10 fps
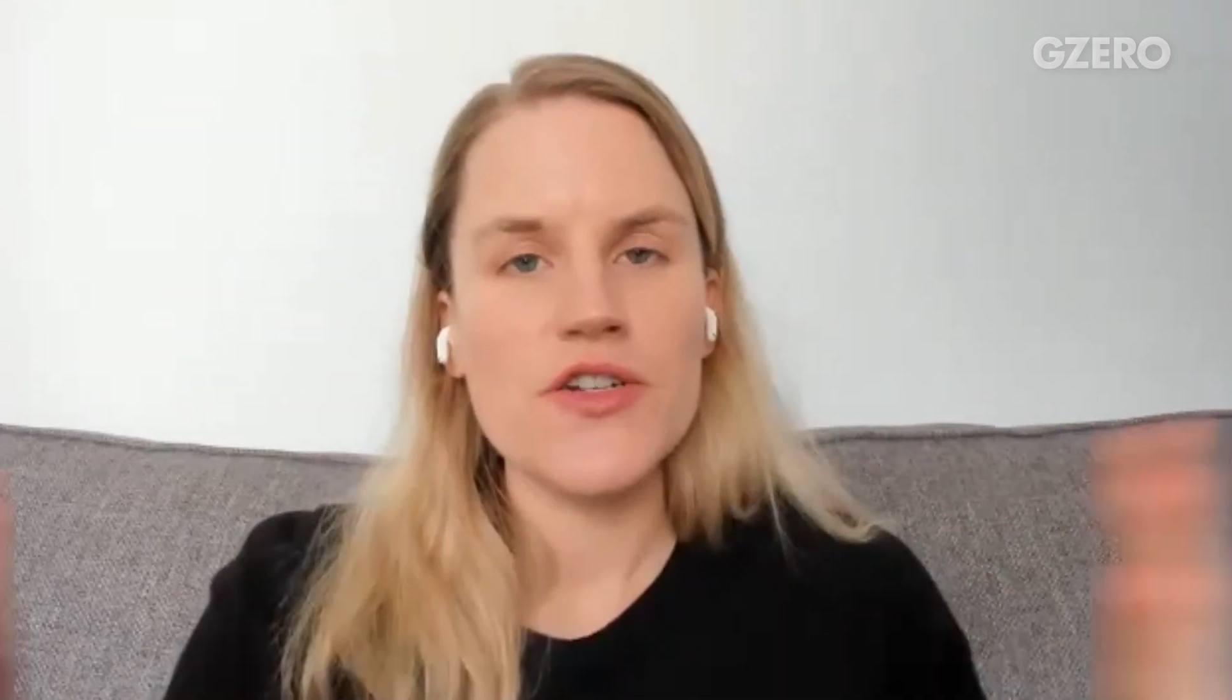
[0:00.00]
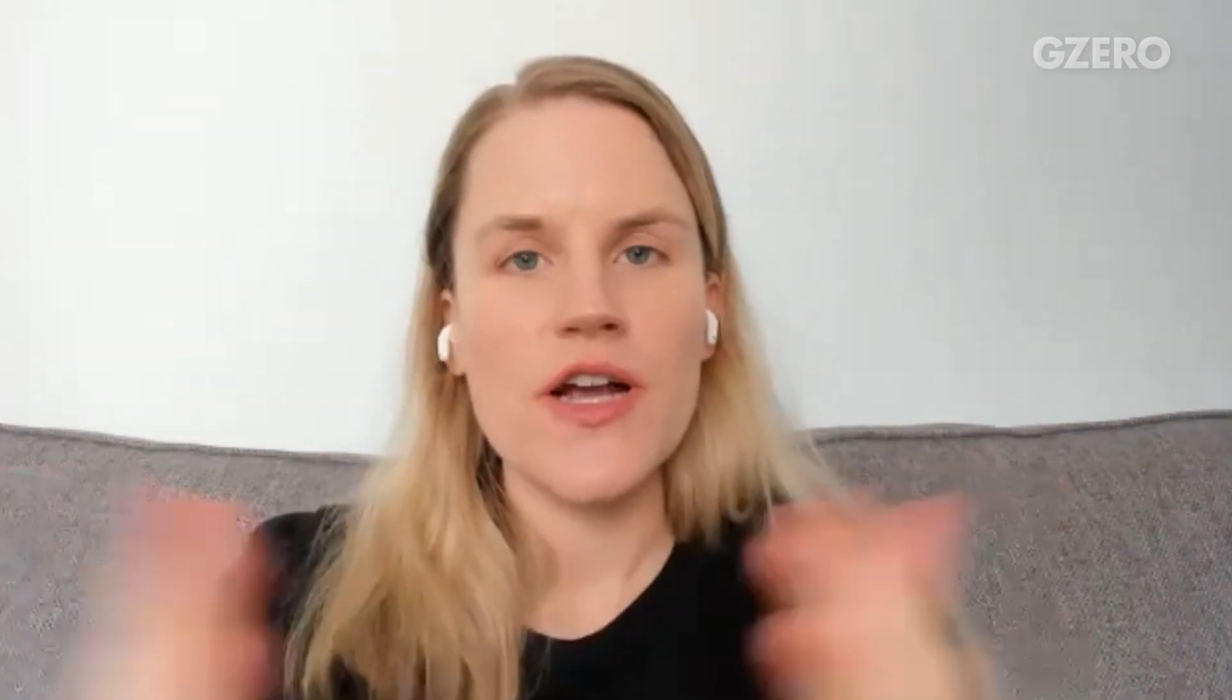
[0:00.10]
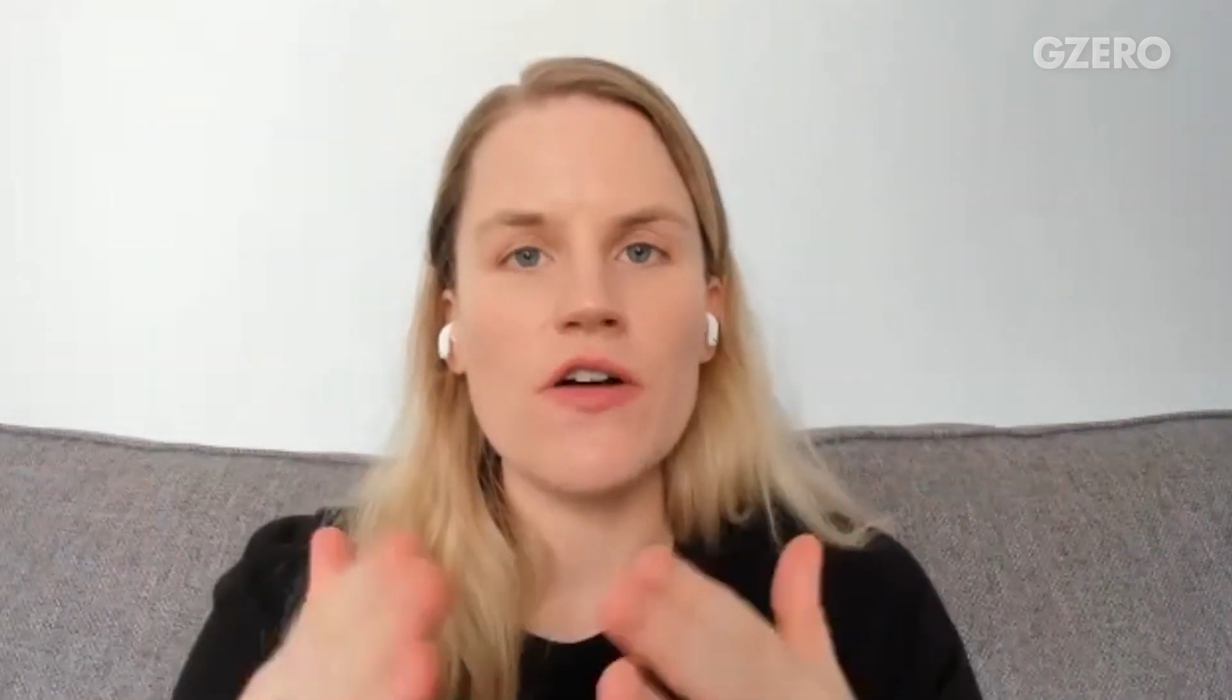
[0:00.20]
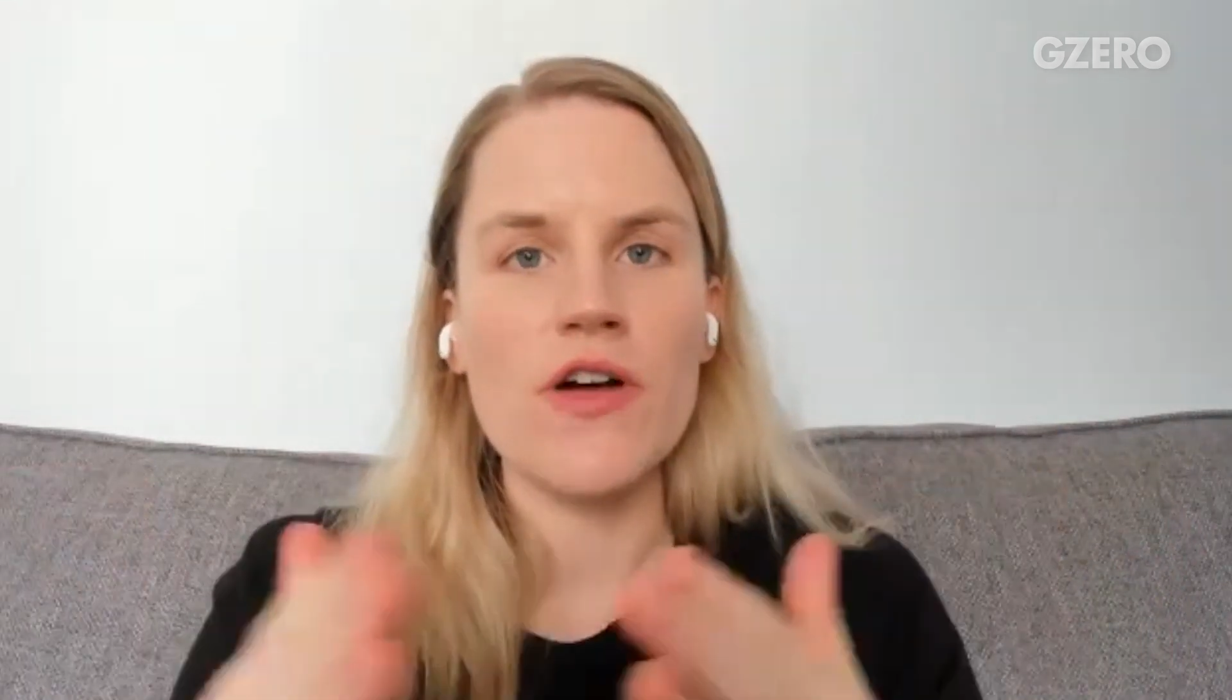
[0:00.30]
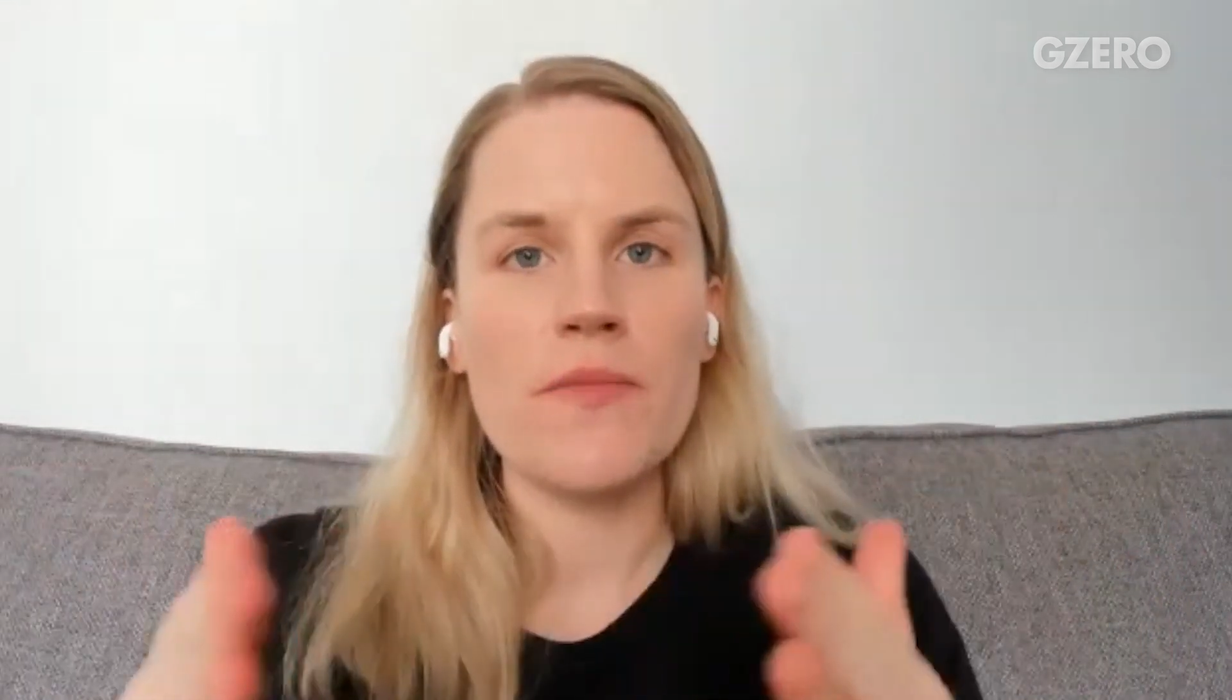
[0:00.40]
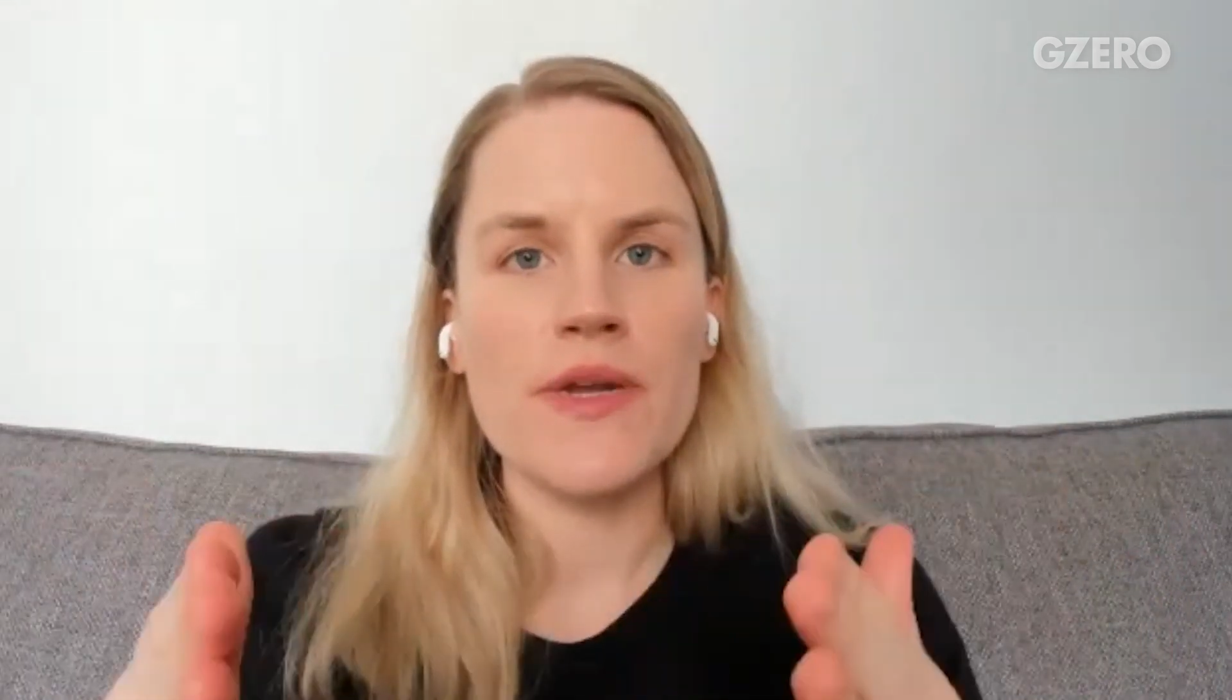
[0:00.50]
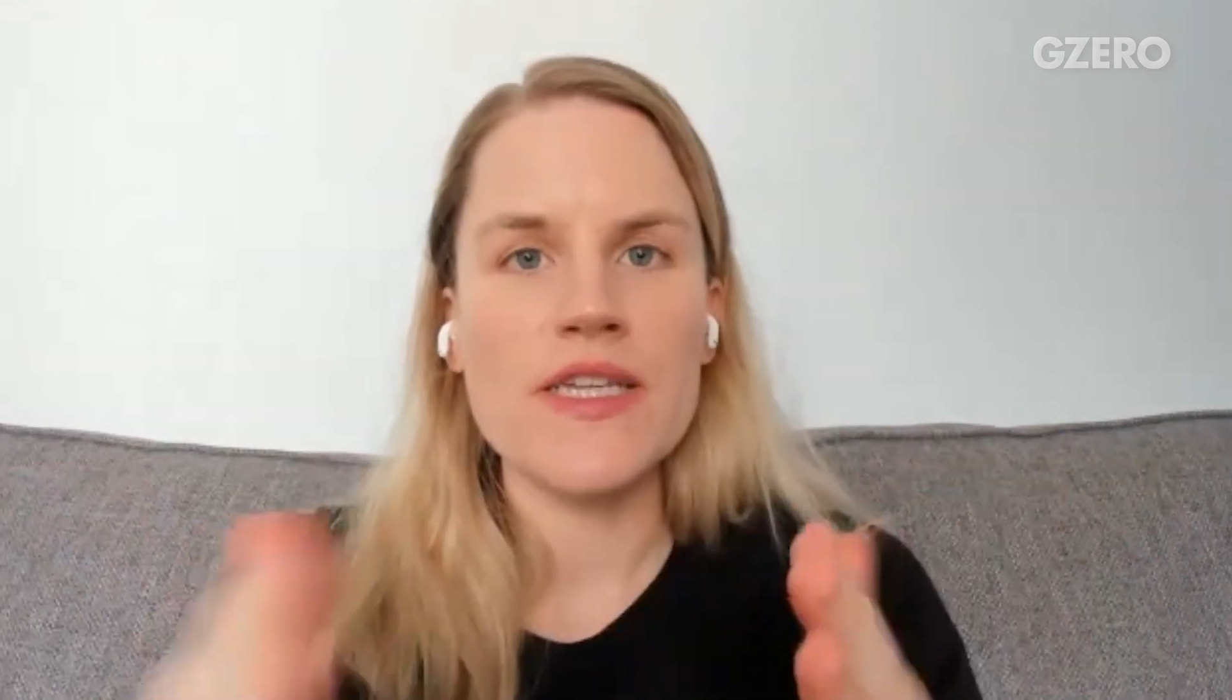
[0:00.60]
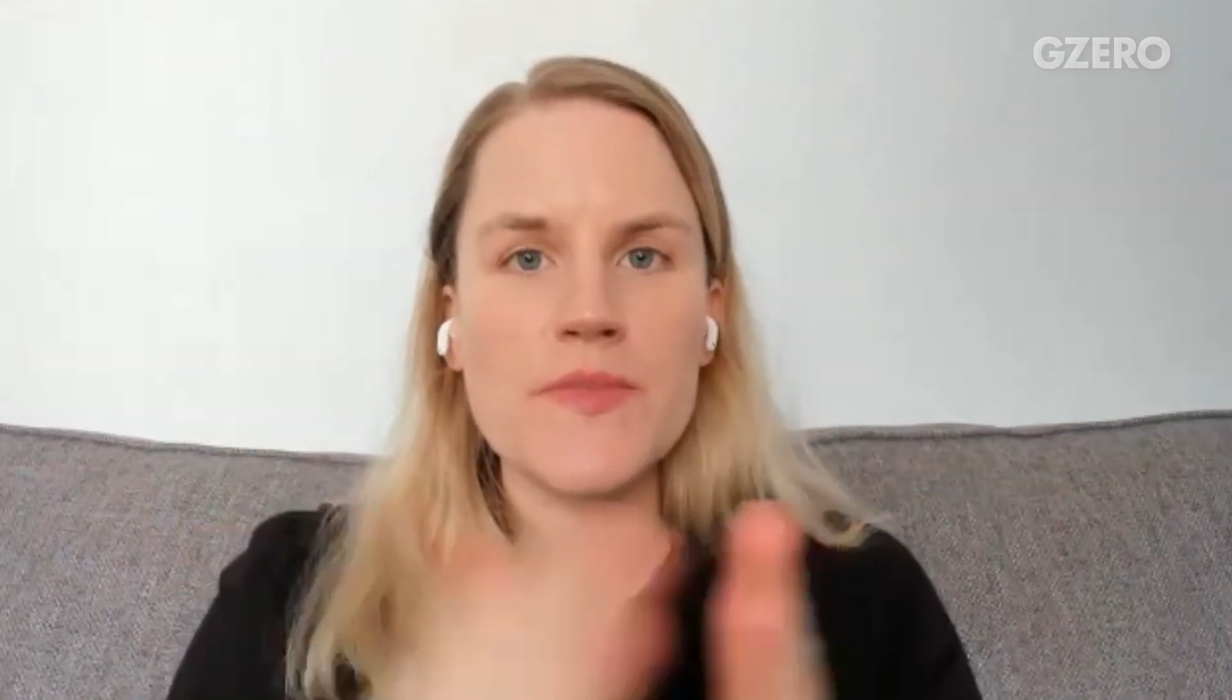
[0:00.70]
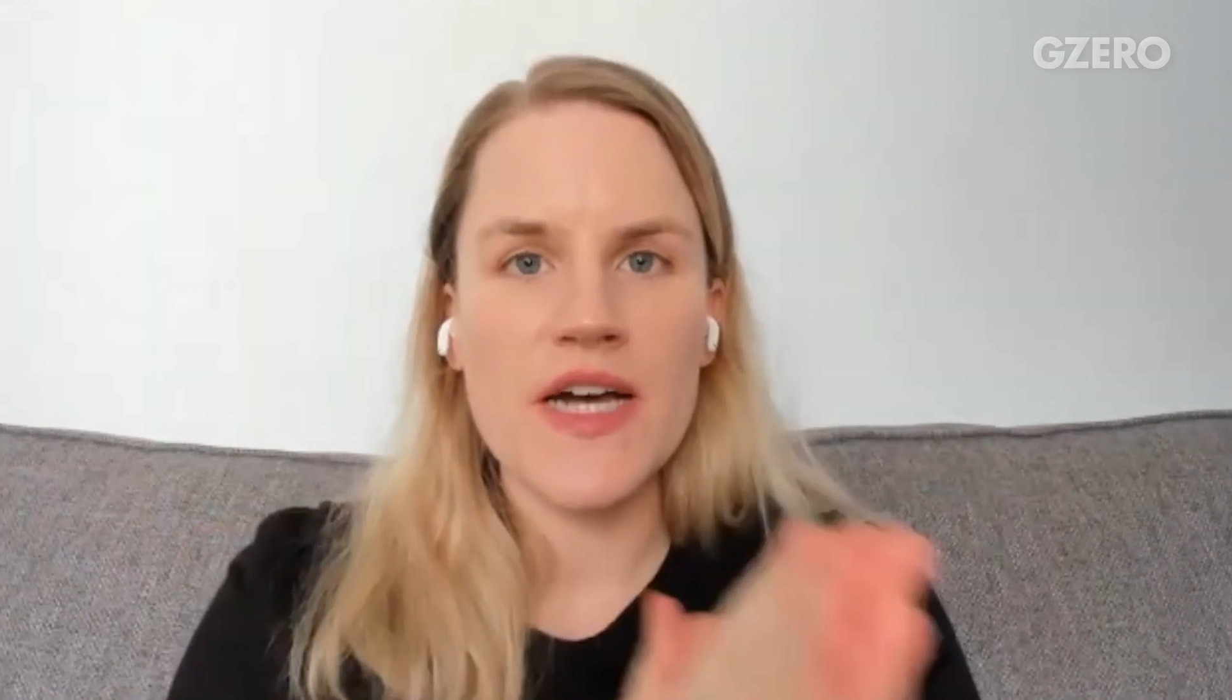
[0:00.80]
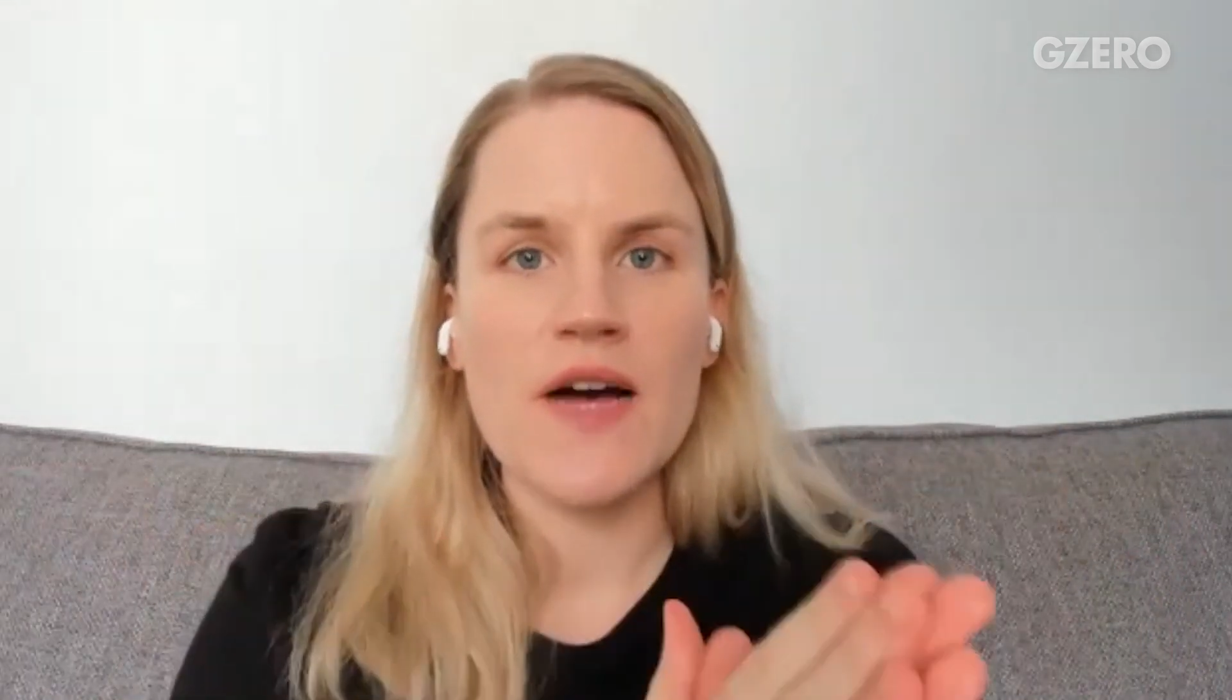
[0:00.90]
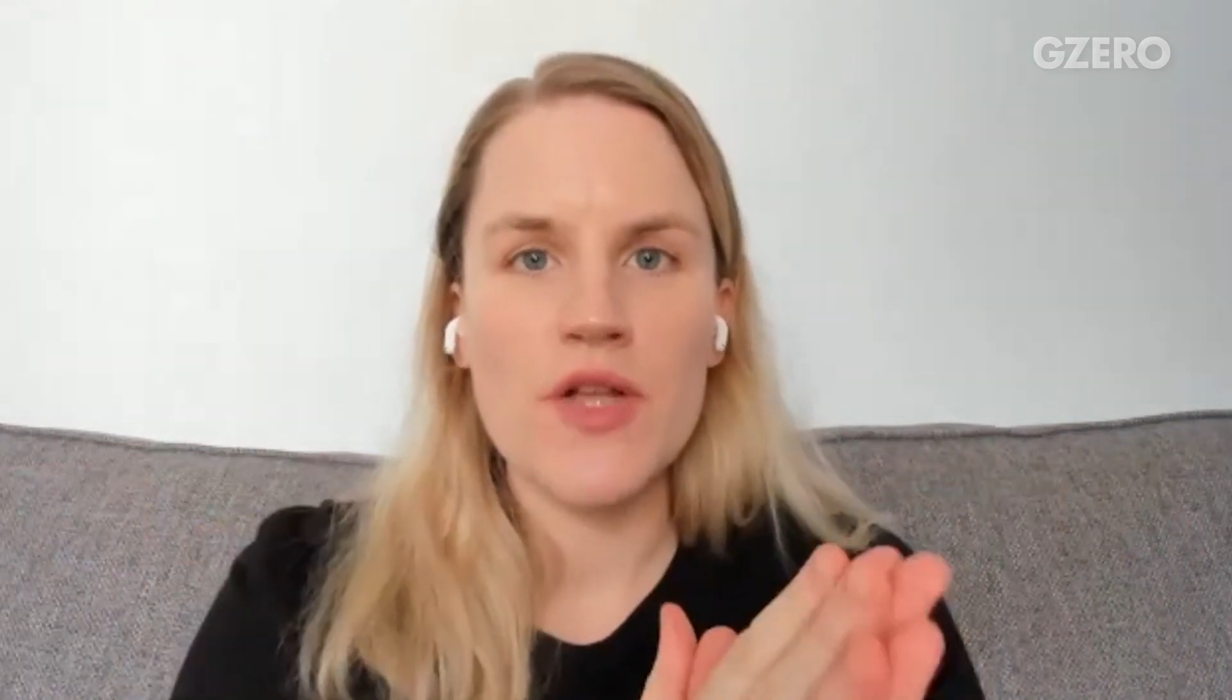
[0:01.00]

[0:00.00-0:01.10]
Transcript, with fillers: or how companies become